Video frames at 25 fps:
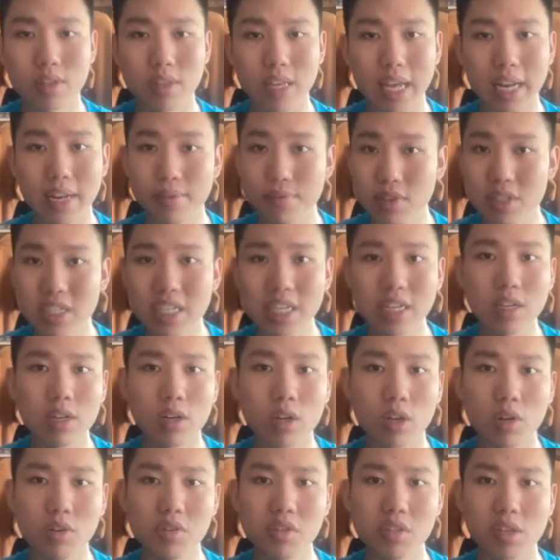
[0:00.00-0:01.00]
And if you take a
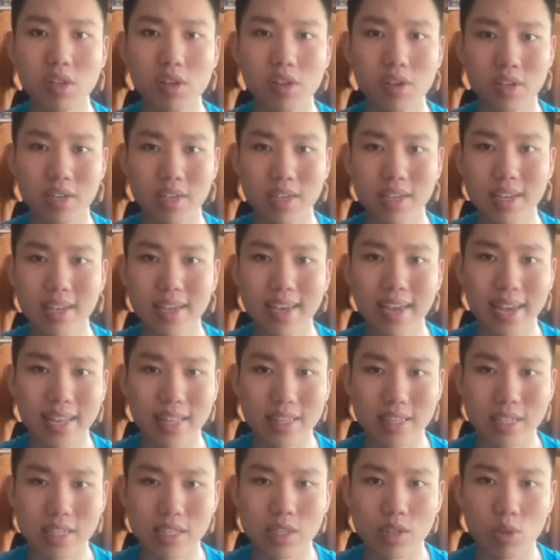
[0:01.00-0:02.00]
closer look
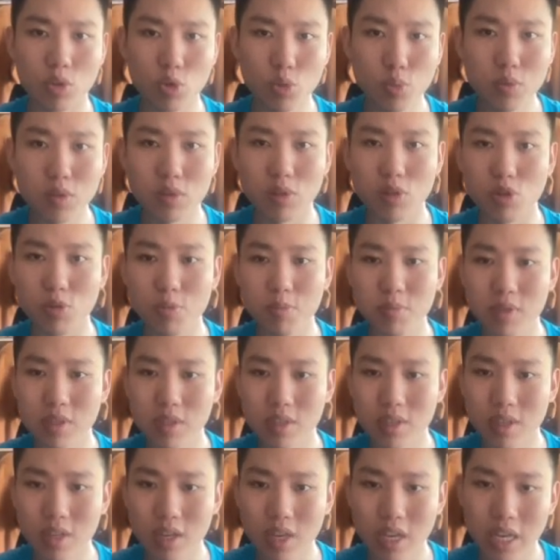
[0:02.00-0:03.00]
at these loop-de-loops,